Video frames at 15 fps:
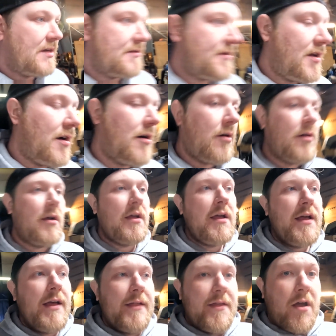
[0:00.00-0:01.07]
So
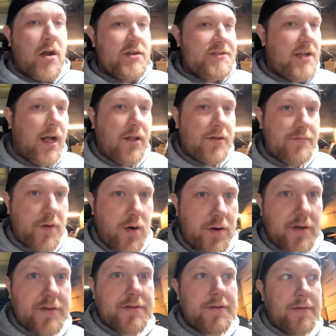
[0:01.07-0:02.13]
they are solid
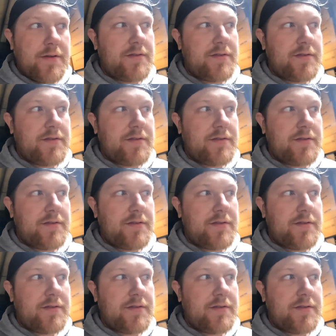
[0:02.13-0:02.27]
rotors.